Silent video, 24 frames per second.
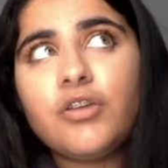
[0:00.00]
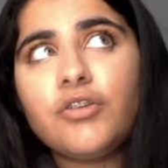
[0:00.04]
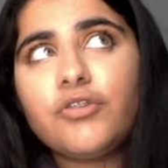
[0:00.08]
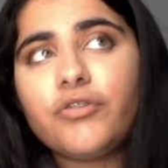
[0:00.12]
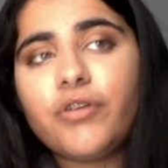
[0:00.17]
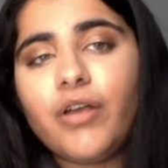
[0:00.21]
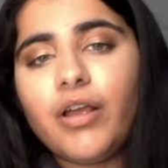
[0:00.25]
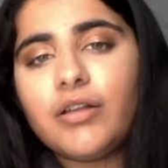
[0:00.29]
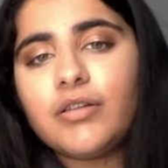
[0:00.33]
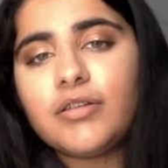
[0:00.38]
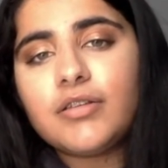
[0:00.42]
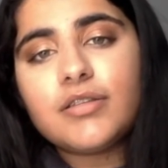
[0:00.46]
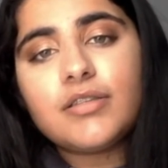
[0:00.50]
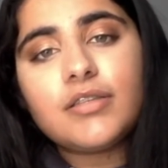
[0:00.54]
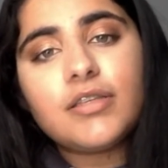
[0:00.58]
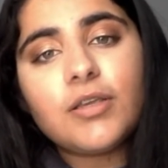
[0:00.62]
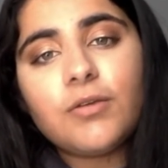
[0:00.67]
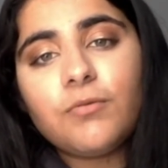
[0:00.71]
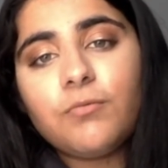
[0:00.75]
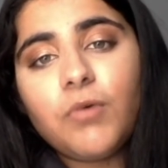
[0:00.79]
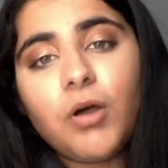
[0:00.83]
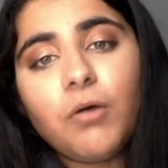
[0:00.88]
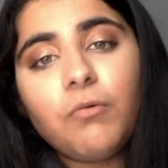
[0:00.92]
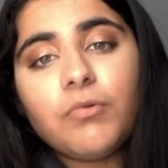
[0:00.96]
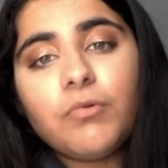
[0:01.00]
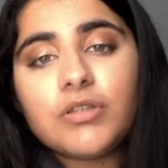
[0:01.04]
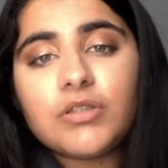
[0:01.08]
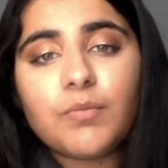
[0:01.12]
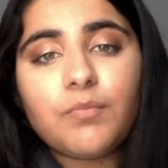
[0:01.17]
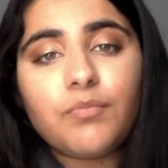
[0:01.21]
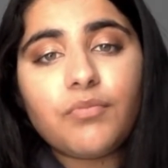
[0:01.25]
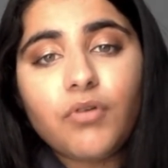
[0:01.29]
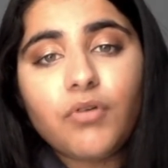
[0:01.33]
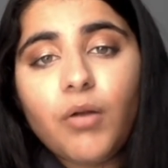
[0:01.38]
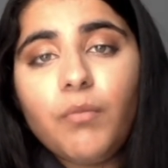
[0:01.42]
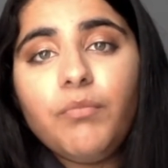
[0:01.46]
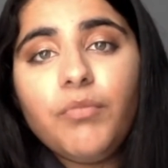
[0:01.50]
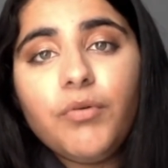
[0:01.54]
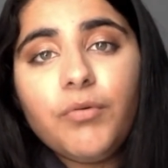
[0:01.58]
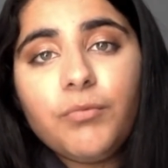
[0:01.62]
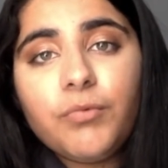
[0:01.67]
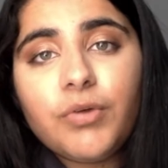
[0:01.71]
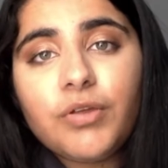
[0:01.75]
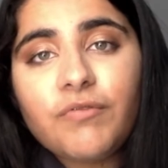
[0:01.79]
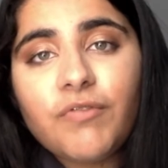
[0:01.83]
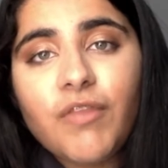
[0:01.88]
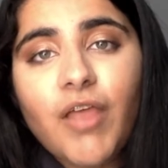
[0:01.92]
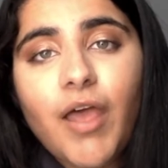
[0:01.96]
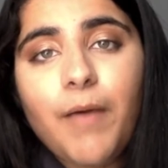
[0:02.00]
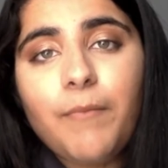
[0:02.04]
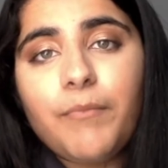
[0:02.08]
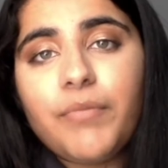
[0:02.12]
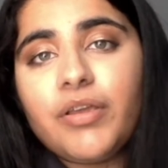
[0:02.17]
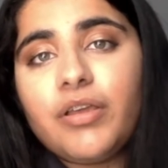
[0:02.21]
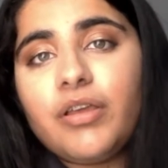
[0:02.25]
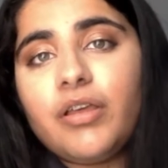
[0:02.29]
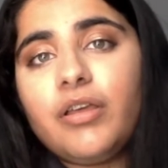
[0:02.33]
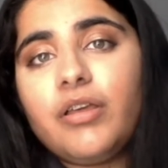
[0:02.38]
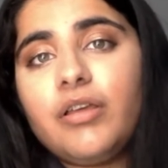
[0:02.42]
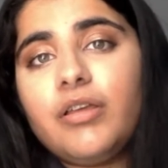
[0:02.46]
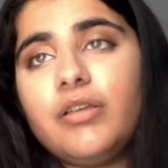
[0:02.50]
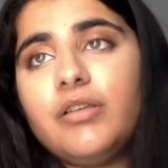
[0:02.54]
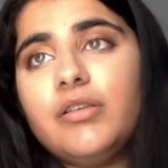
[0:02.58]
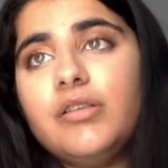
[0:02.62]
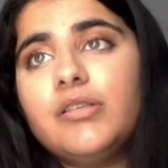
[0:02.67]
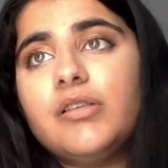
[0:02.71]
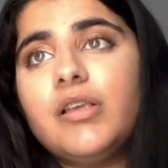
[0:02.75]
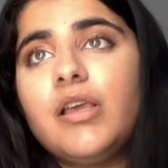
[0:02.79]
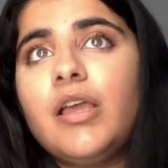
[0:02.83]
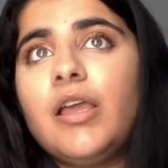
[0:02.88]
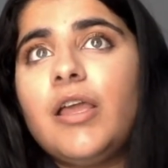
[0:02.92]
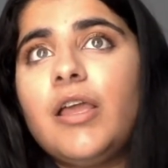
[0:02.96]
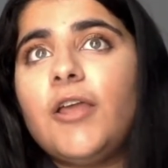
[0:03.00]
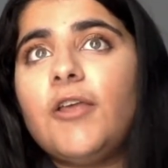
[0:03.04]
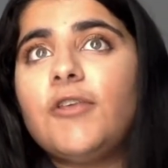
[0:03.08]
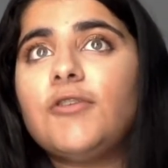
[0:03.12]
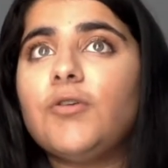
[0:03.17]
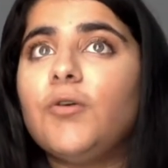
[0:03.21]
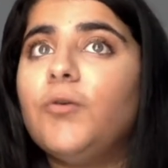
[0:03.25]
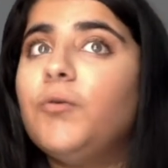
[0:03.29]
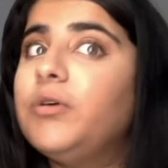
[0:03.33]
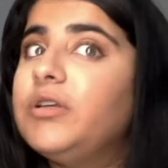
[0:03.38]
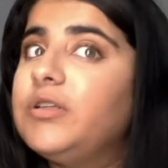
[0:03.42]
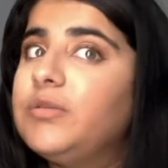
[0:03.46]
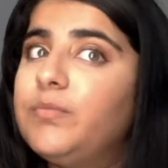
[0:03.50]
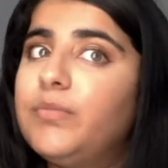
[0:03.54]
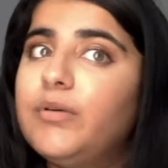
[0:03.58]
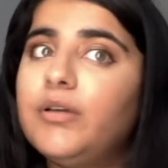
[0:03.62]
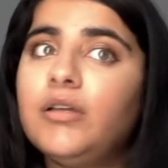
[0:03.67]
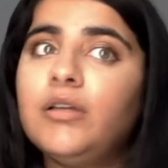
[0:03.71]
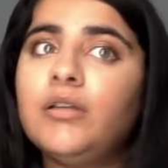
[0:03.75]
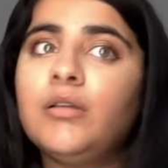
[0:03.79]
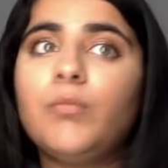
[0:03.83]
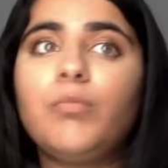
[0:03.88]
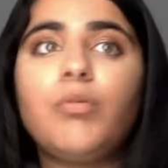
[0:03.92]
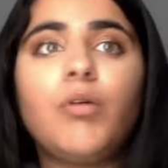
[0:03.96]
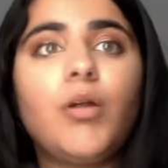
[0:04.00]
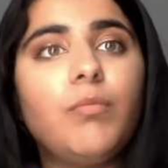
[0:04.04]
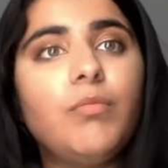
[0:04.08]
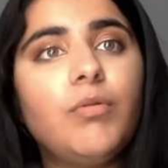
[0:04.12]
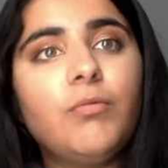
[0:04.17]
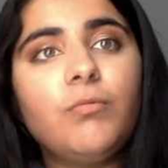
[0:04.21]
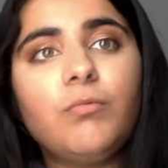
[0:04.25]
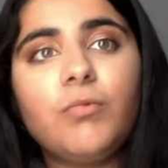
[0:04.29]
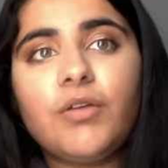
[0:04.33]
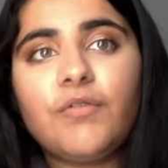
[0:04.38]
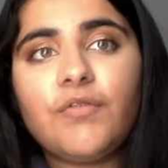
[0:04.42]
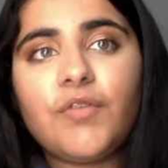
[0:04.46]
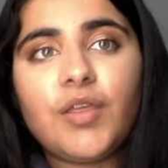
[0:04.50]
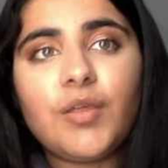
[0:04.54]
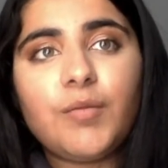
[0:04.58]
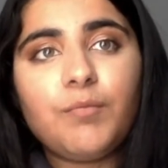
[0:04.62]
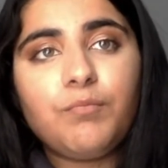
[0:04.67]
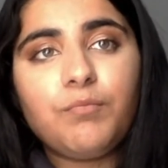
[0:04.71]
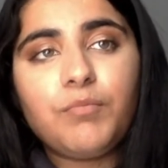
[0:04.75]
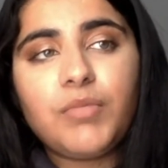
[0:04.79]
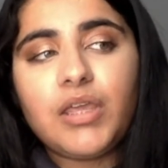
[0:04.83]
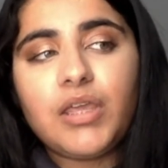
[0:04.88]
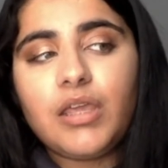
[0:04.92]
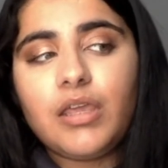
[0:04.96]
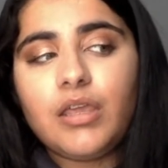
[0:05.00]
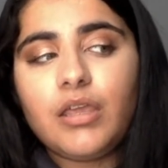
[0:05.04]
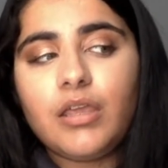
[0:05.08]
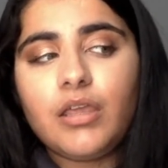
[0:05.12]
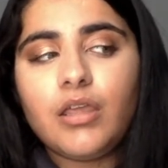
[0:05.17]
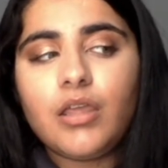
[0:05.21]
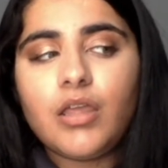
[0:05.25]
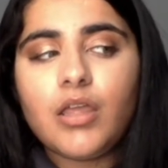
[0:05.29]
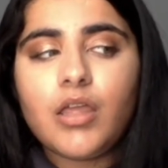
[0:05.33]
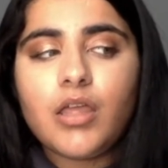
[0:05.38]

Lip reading: trying to see what was the problem with that, because it's always a problem within me.